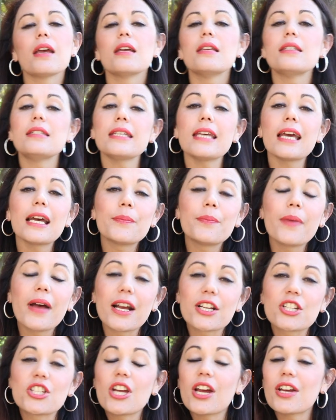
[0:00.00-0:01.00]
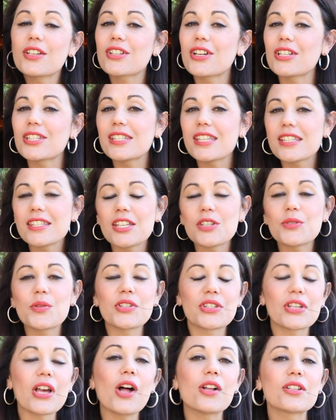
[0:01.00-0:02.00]
Ziad Buck shows consistent
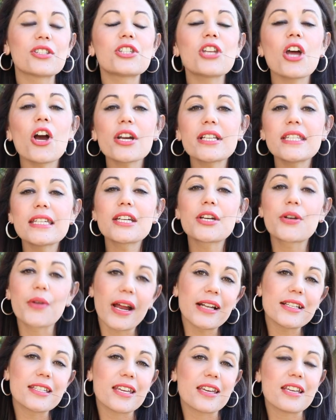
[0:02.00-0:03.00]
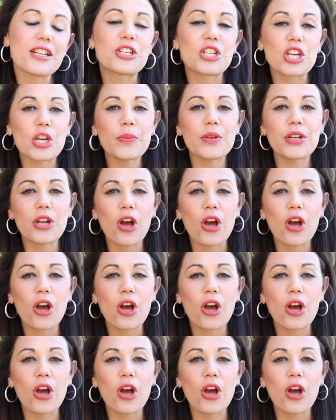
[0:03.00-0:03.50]
results targeting Grunter in Durban